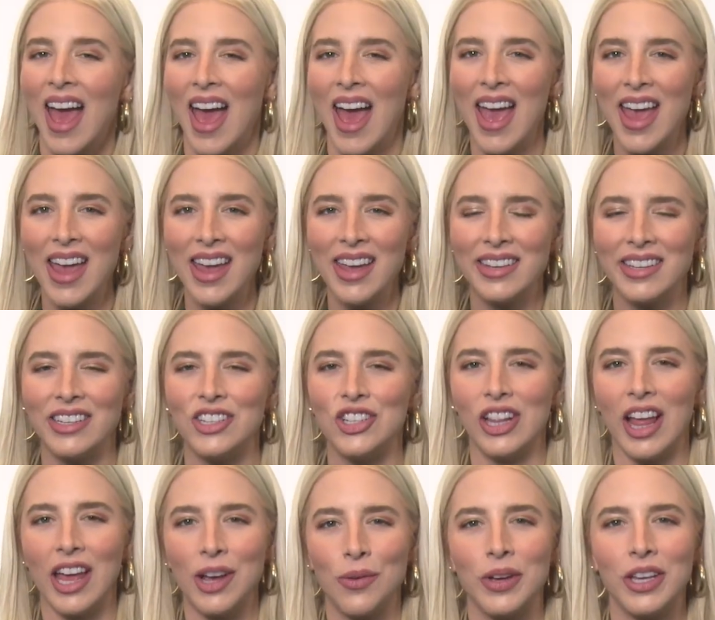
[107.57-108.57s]
Hey, did you
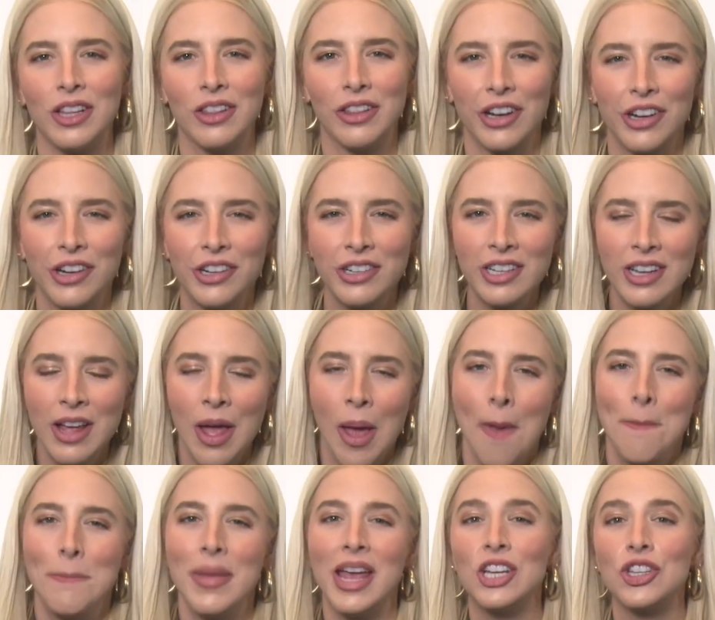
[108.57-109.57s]
like what you learned?
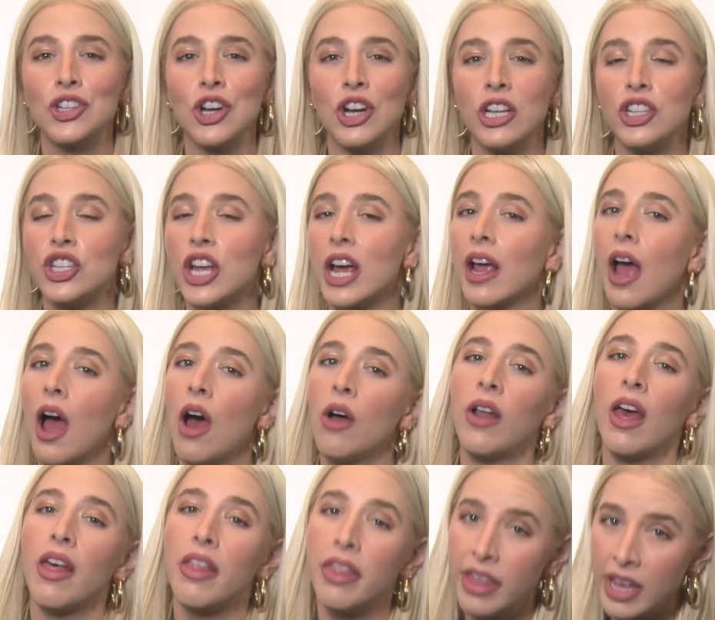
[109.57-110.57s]
Make sure to check out
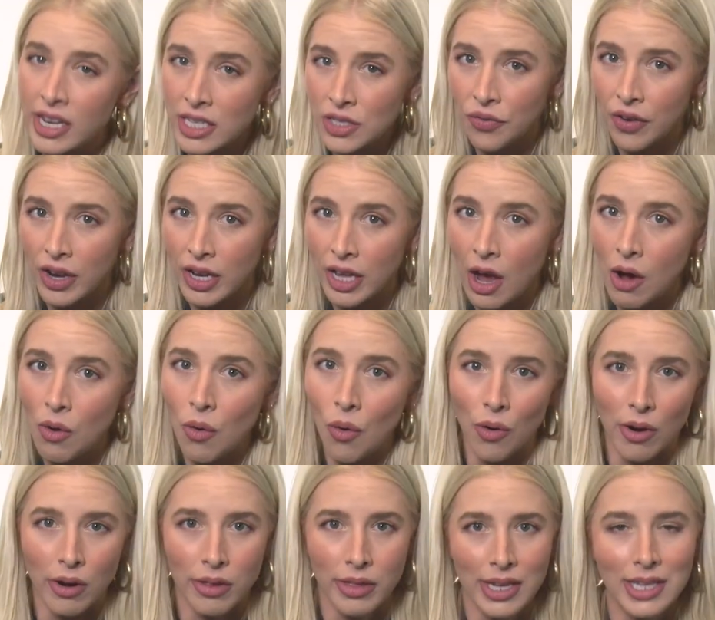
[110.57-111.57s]
this video
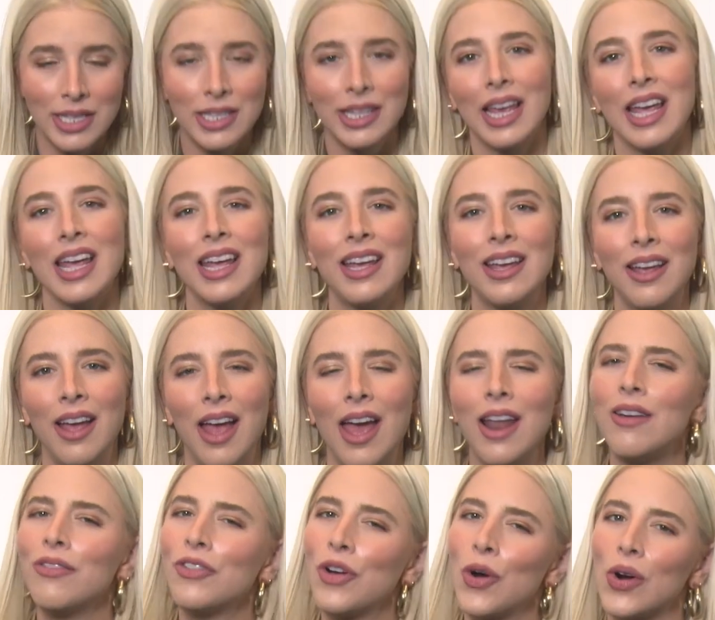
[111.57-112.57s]
or this link, and
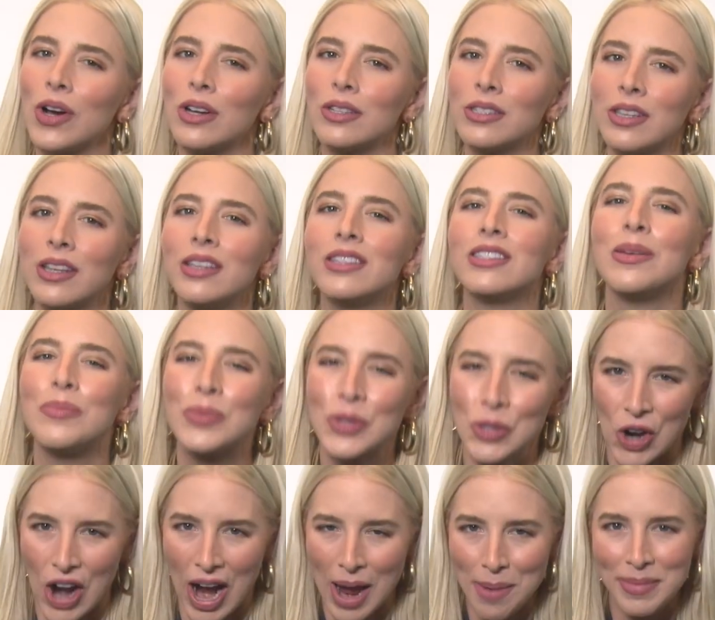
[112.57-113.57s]
of course,
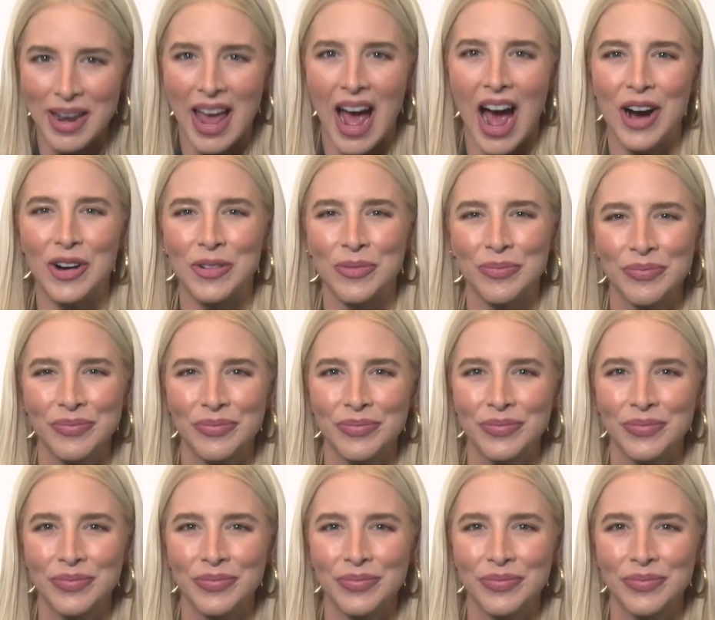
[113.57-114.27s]
subscribe now.